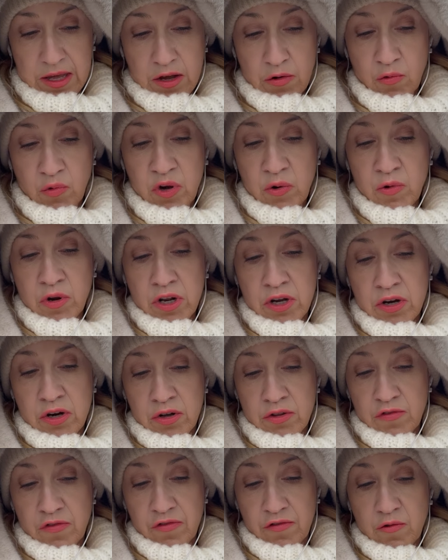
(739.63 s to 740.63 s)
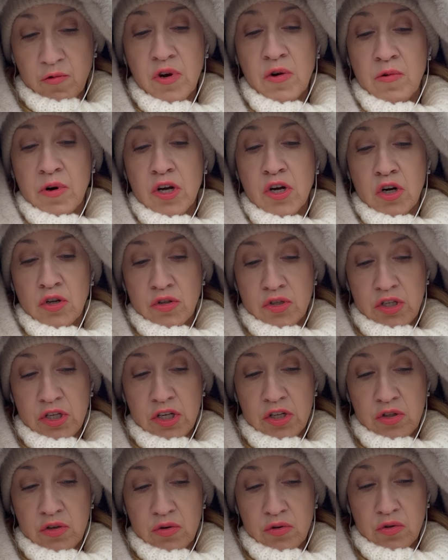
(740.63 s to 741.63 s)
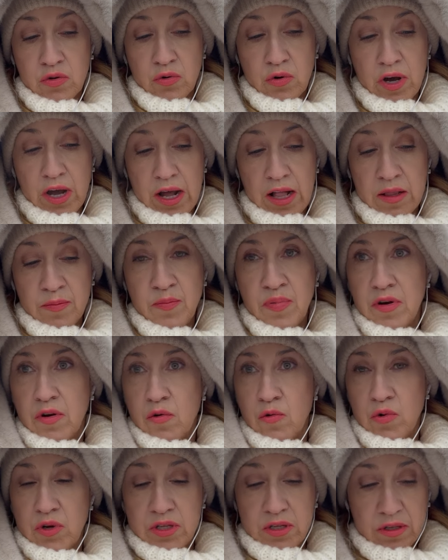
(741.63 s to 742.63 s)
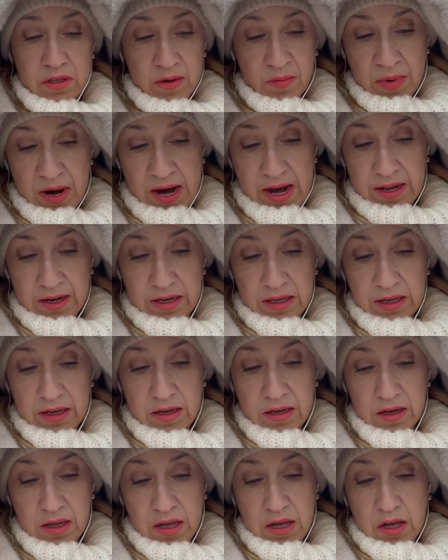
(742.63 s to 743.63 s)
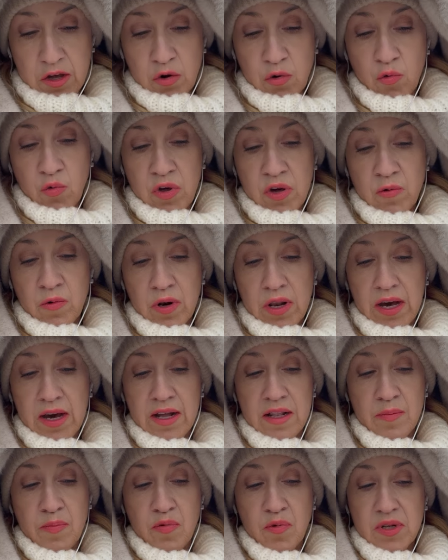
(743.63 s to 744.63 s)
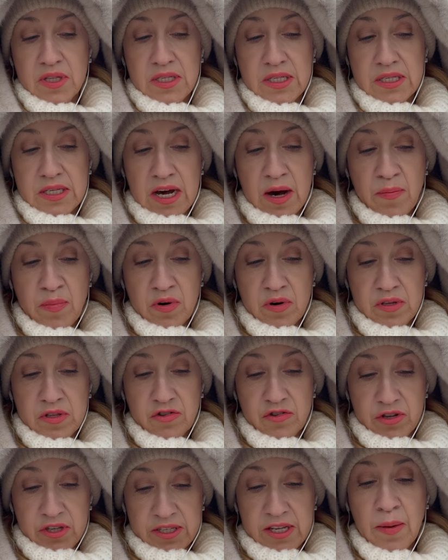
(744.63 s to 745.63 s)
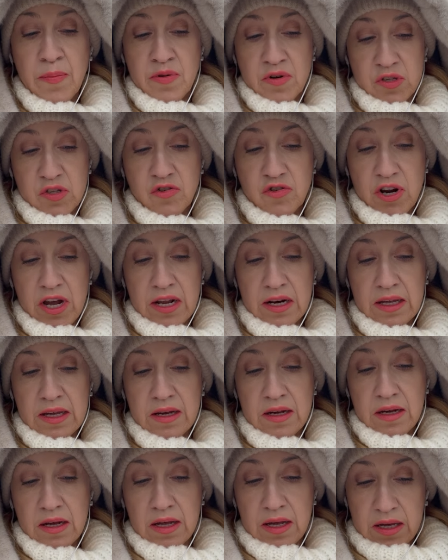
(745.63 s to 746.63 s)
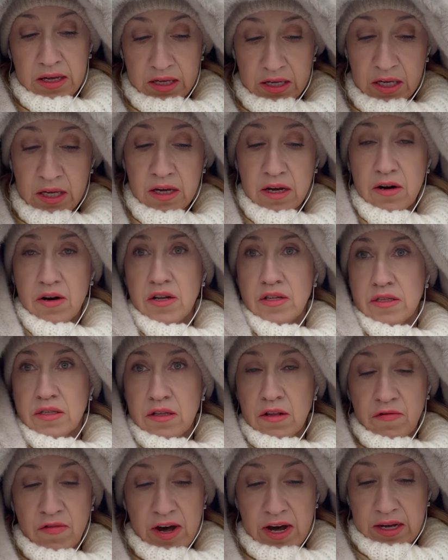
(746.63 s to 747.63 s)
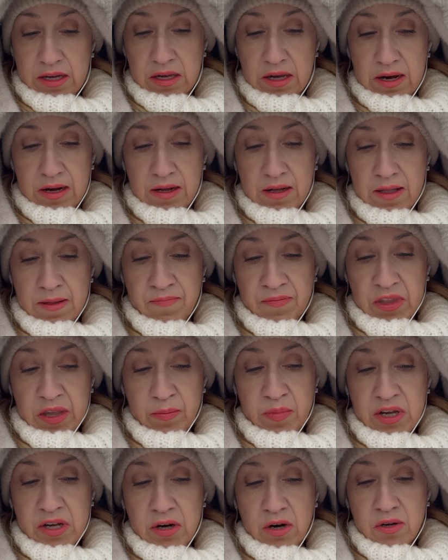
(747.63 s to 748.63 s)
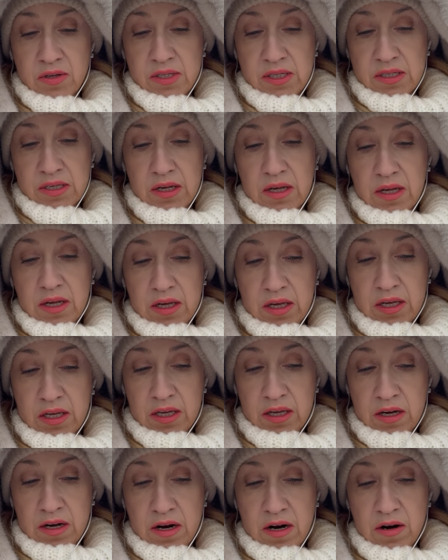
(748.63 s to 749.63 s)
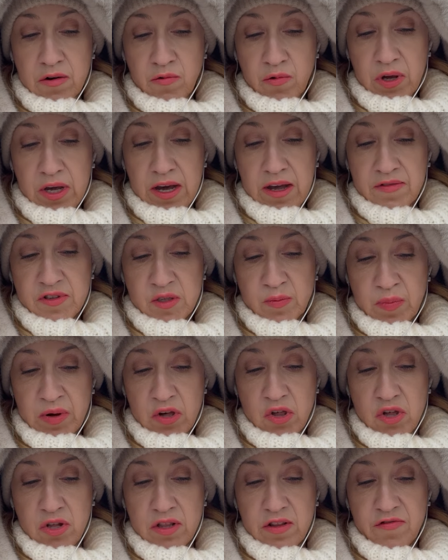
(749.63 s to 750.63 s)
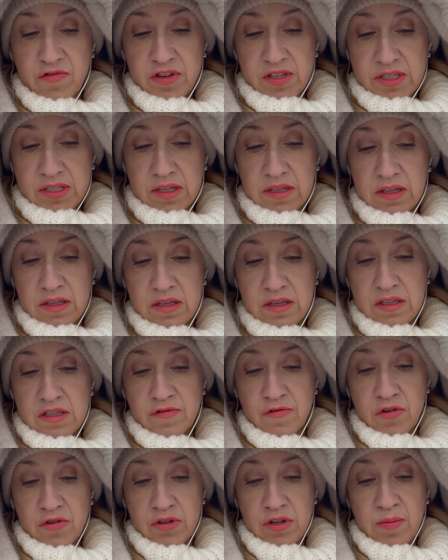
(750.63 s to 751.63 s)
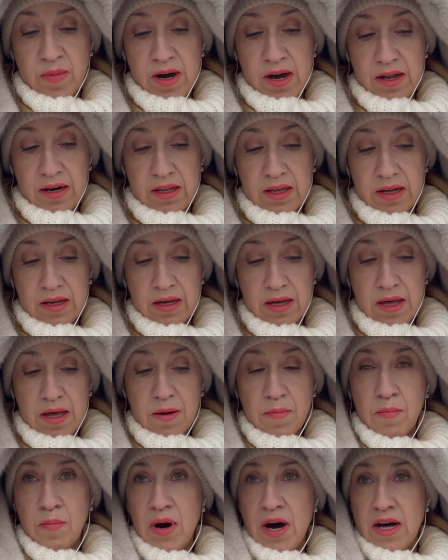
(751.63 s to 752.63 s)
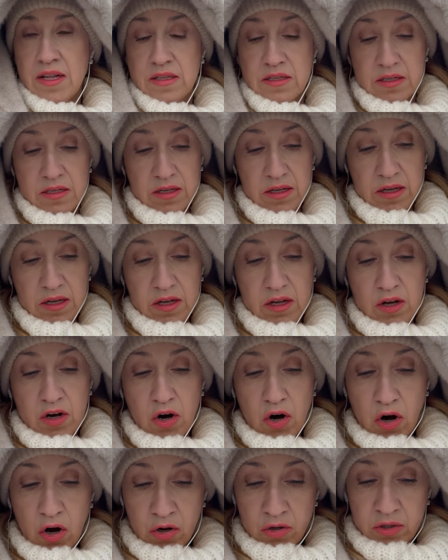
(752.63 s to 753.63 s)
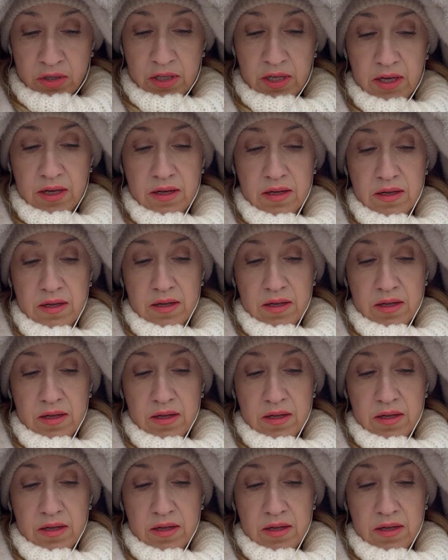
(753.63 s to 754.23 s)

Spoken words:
We will continue to help with demining. We will help with sappers training here in Slovakia because here we have special facilities for demining, but only